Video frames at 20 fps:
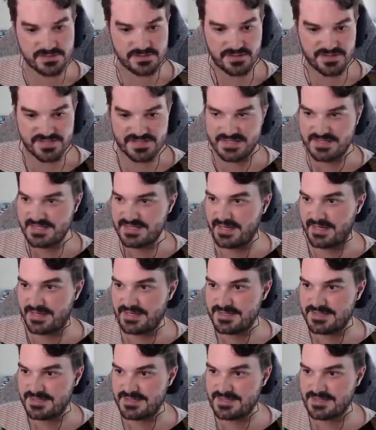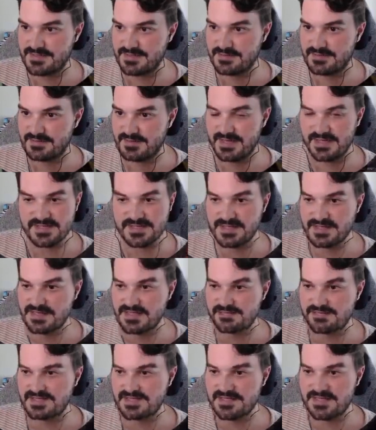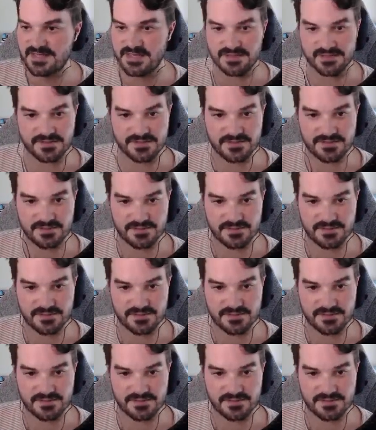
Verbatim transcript: Oh, that's going to take ages. It hasn't actually even started.